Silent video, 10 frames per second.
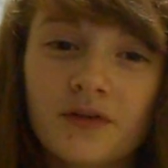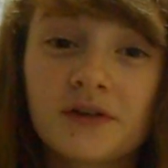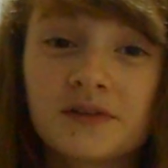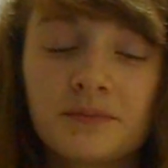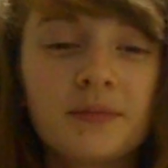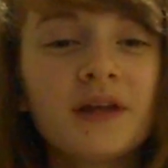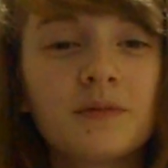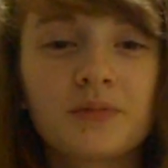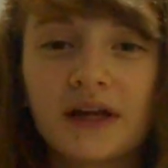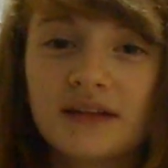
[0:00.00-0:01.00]
So,
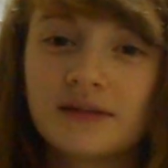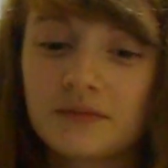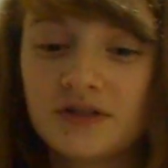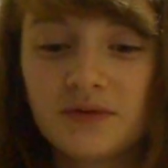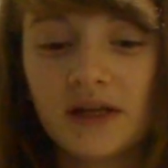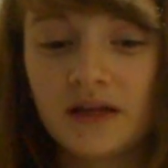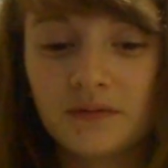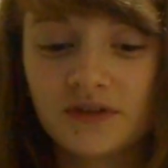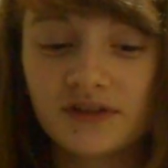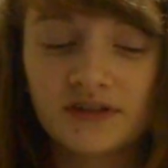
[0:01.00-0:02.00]
there's big breaks
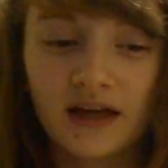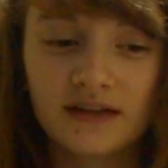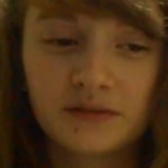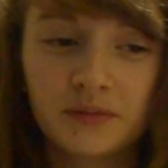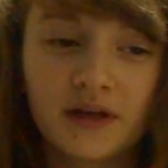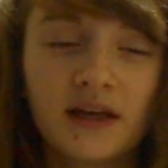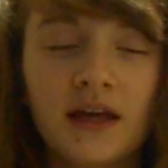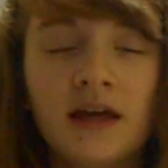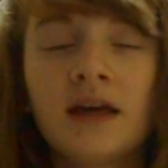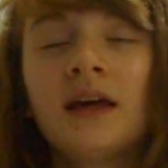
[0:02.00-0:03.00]
in between, which is
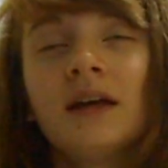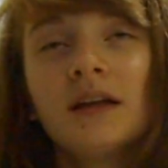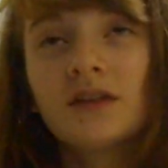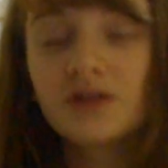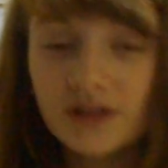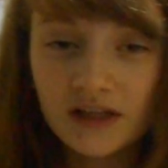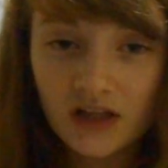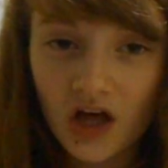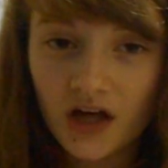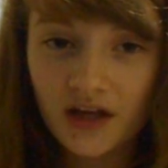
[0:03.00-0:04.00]
nice, but
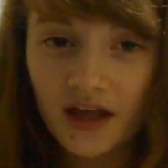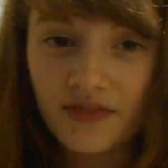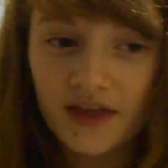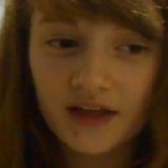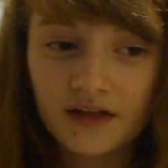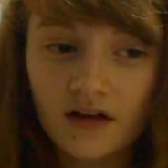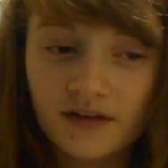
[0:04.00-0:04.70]
it's really long.